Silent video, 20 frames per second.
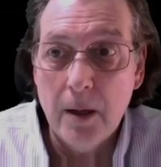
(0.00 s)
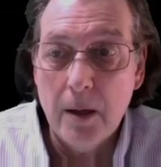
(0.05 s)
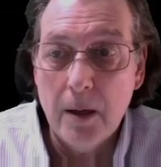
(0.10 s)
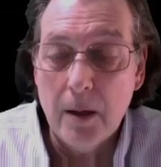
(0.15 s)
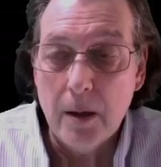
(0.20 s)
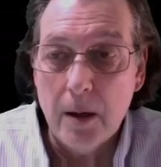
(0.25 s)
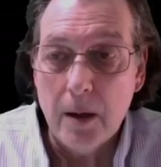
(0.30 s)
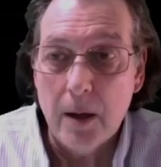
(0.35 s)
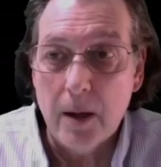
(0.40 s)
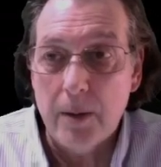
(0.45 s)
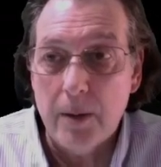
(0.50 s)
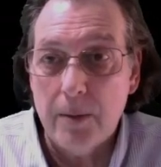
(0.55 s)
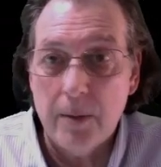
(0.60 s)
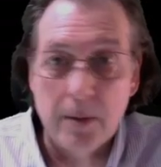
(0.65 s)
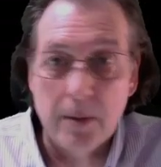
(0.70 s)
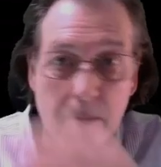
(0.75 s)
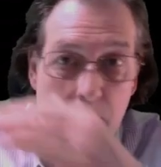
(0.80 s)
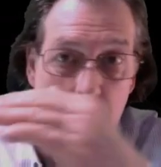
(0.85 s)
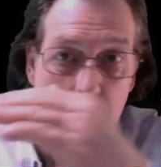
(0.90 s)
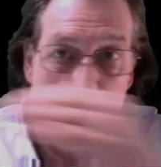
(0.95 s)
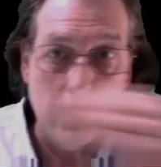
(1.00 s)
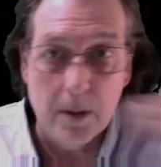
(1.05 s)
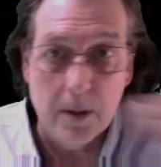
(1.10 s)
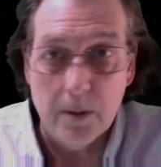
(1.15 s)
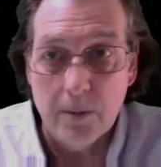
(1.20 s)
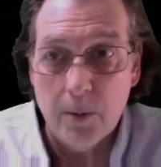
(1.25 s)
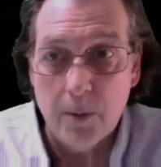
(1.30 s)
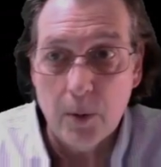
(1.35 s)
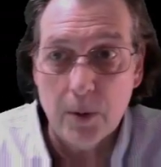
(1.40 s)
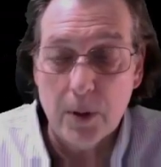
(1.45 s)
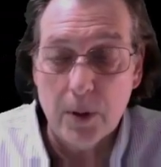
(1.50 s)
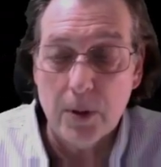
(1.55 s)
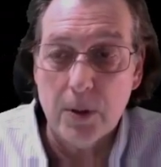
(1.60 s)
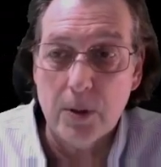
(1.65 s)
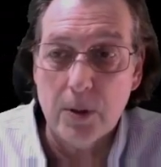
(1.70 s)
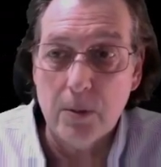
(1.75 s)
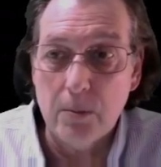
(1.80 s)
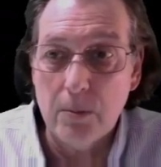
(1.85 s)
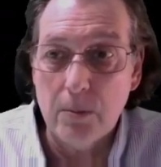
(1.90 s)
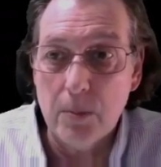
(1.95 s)
on the
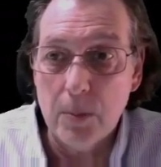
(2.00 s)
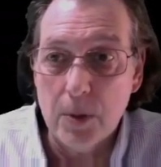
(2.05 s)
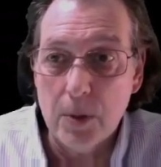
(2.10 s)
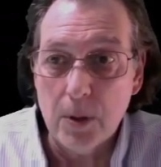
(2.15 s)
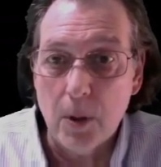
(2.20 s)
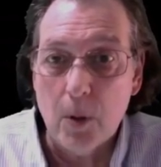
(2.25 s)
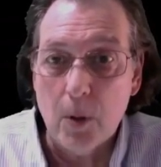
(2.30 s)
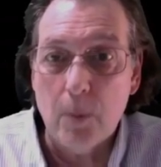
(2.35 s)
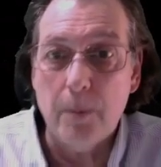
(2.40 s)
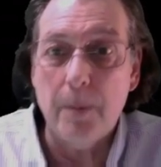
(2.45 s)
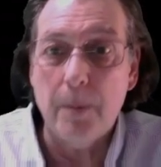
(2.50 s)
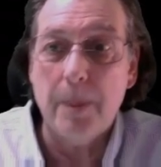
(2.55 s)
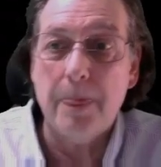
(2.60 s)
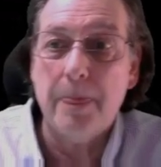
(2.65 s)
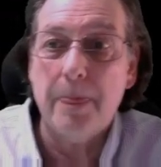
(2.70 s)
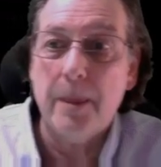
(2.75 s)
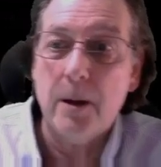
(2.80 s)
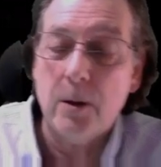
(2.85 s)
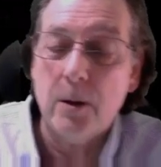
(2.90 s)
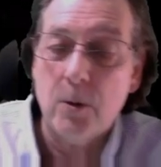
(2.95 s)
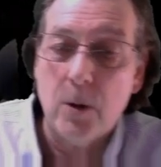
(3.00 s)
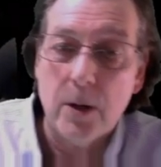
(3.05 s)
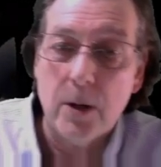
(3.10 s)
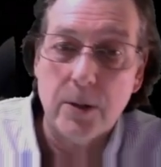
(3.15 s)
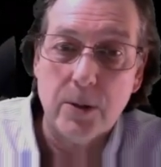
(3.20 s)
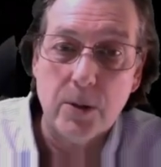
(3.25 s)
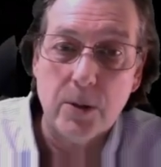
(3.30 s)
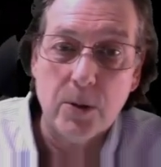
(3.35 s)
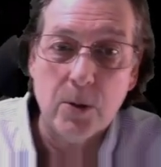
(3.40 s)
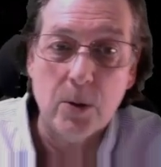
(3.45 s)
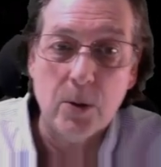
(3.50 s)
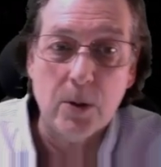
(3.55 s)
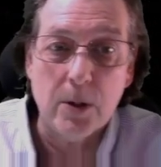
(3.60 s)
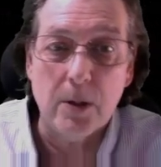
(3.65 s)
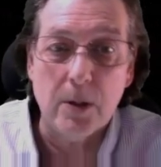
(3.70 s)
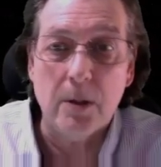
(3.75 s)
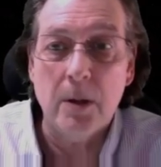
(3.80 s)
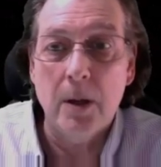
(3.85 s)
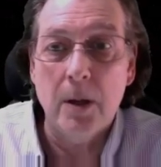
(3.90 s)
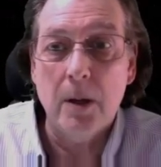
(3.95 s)
voltage slope across the
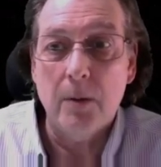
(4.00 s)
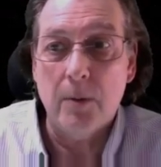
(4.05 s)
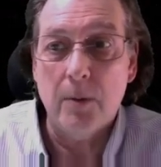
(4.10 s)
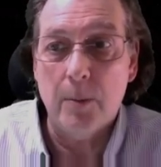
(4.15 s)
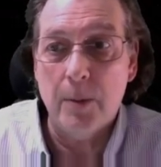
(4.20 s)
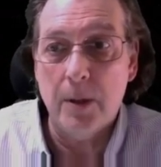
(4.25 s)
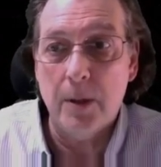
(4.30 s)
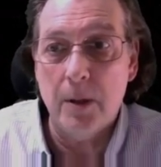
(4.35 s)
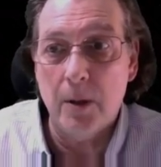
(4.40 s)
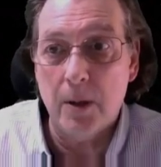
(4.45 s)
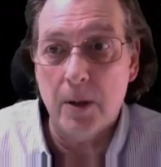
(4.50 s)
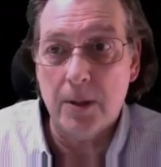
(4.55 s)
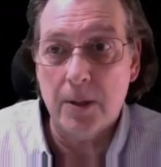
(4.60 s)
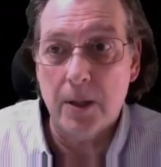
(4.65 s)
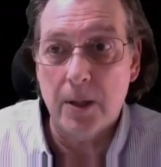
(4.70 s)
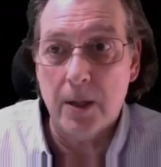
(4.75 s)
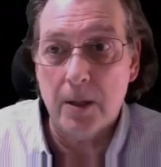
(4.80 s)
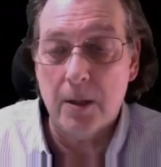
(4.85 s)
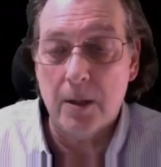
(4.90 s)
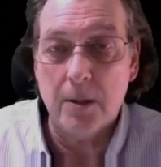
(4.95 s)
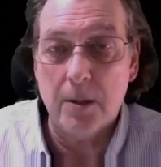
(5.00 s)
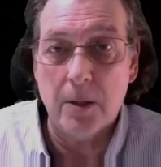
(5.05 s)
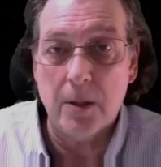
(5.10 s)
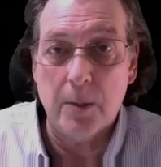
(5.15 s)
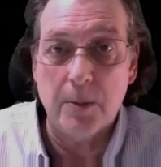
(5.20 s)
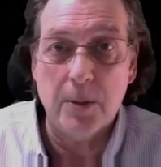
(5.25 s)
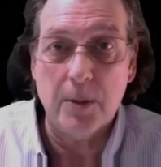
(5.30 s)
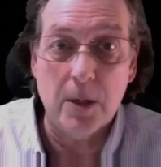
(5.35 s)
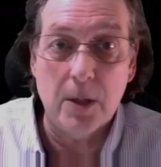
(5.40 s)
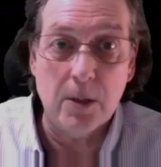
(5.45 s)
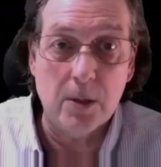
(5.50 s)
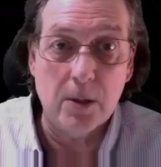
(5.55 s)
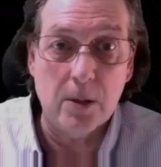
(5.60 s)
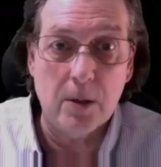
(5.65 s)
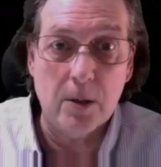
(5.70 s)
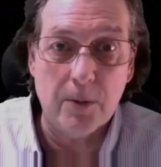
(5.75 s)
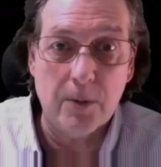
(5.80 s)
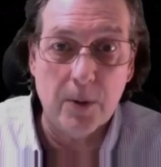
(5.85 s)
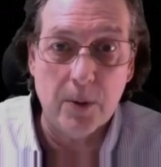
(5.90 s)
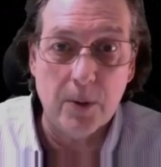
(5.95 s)
circuit from the nearest end of the substation to
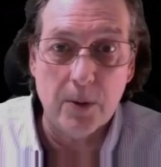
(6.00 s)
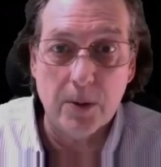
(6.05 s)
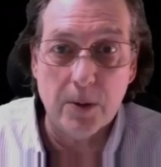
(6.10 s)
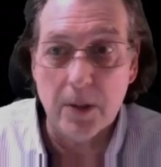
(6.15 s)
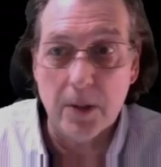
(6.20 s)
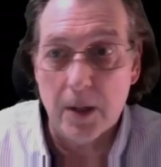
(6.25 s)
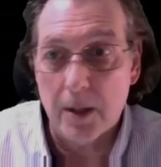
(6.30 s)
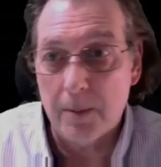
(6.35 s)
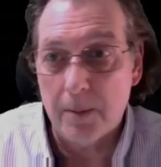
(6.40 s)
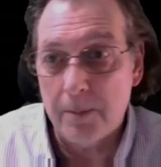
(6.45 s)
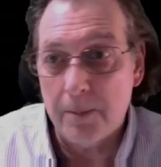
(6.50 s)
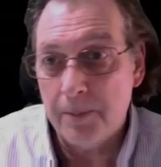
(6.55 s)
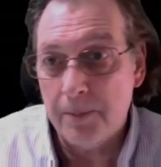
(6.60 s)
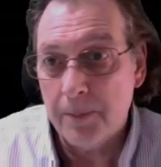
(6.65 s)
the furthest end.